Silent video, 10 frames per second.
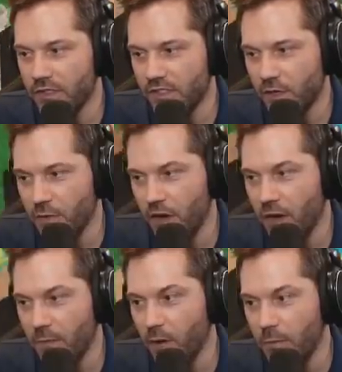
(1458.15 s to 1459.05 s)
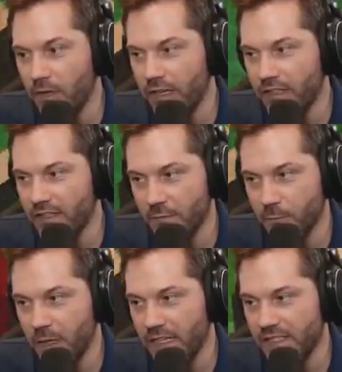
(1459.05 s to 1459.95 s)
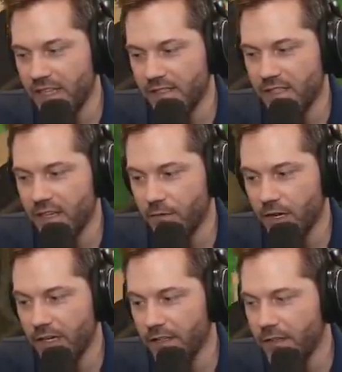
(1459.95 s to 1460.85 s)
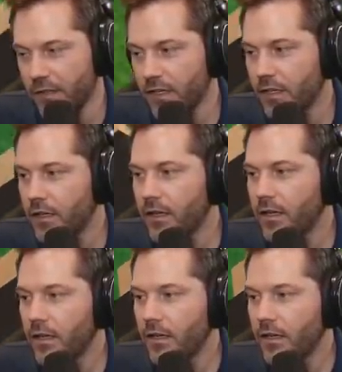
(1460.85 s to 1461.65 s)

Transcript: and so our bone milling it doesn't make sense there, right? Yeah.